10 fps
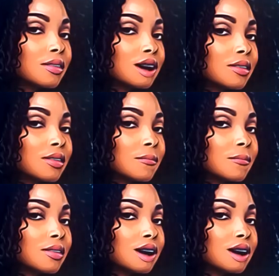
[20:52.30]
because you
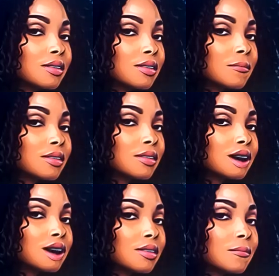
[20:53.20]
feel like y'all should be
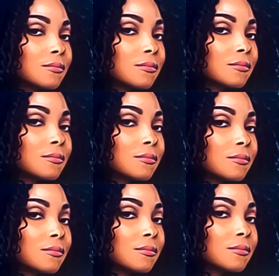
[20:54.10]
able to talk over each
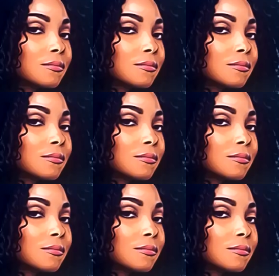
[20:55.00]
other?